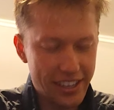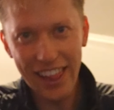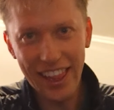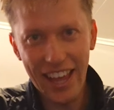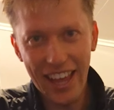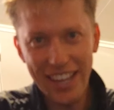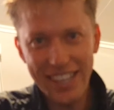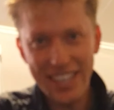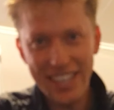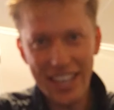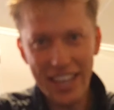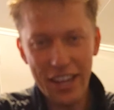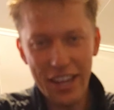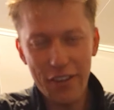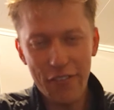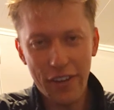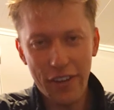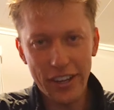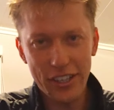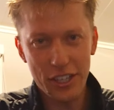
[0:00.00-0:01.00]
Let the
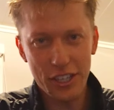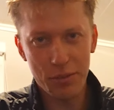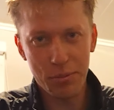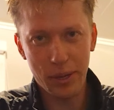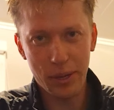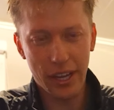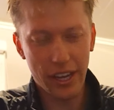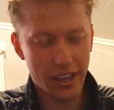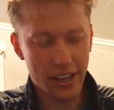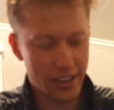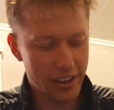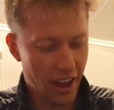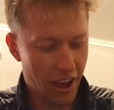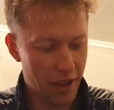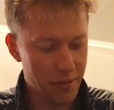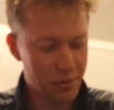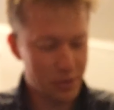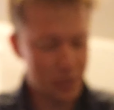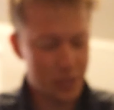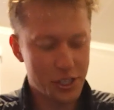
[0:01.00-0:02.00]
adventures begin.
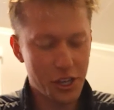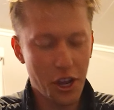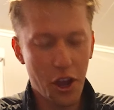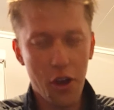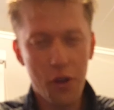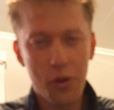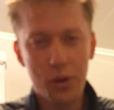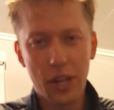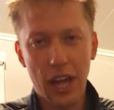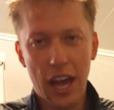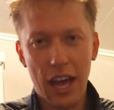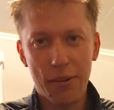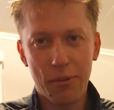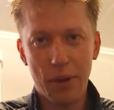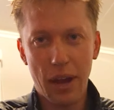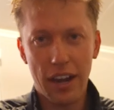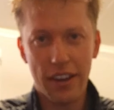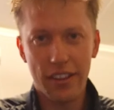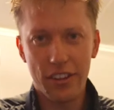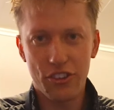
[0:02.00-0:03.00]
I'm so glad we're
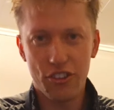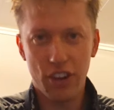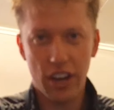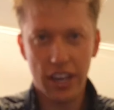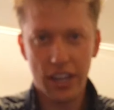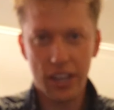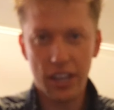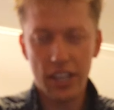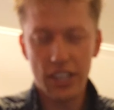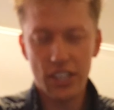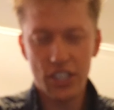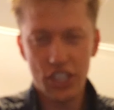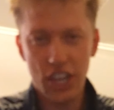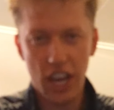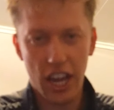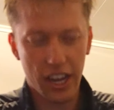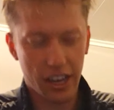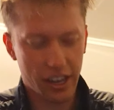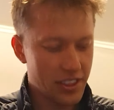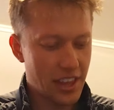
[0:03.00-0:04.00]
out of the Drake
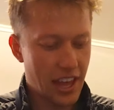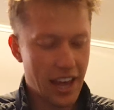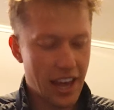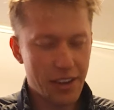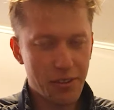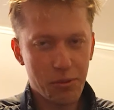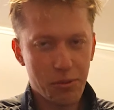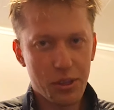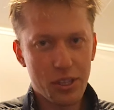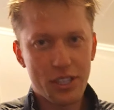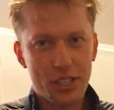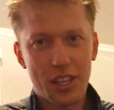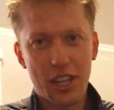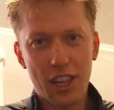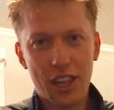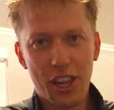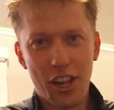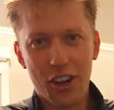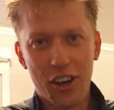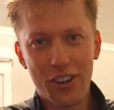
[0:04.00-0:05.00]
Shake. That was the
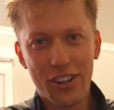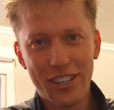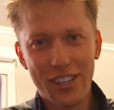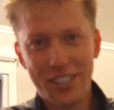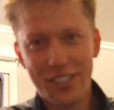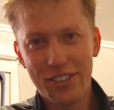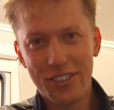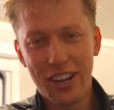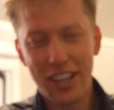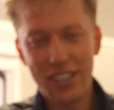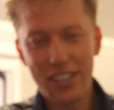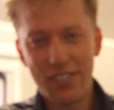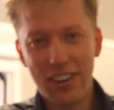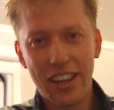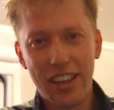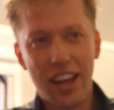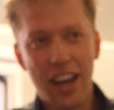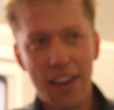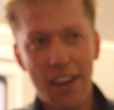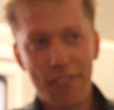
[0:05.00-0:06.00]
longest two days of my
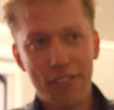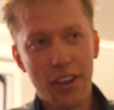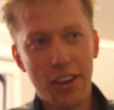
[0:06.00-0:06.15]
life.